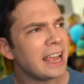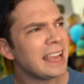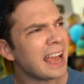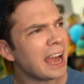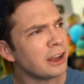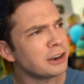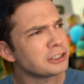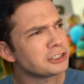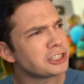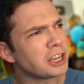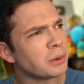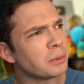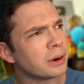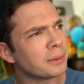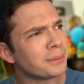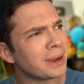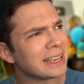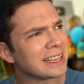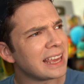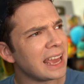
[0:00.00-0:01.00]
how did you get one of
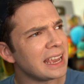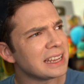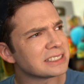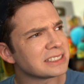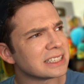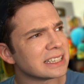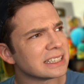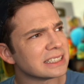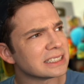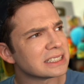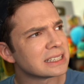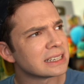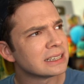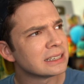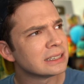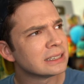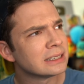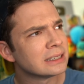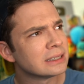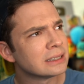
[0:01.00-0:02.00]
my cases?
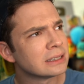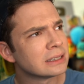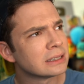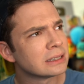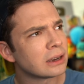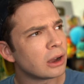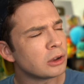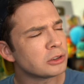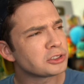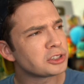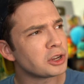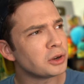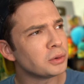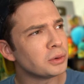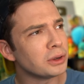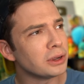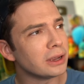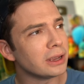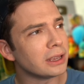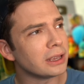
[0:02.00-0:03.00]
Also,
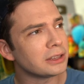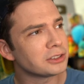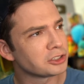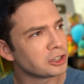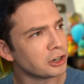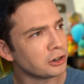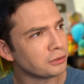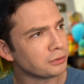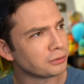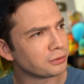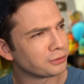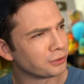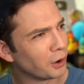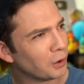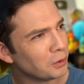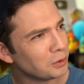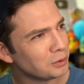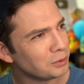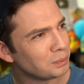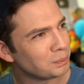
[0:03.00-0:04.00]
is your phone